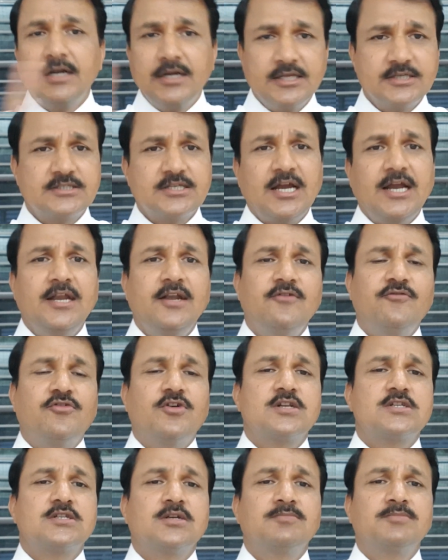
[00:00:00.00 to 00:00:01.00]
designed
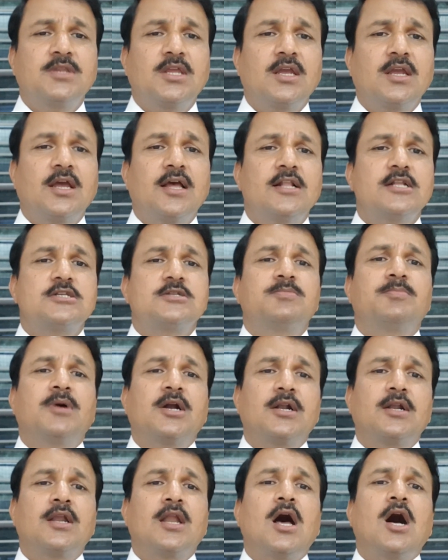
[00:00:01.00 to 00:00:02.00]
for something else,
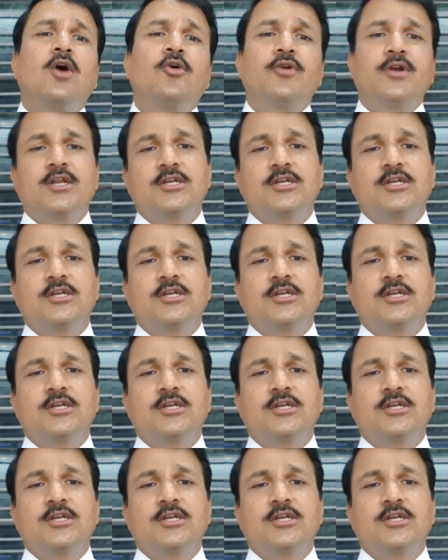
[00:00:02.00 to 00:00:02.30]
but now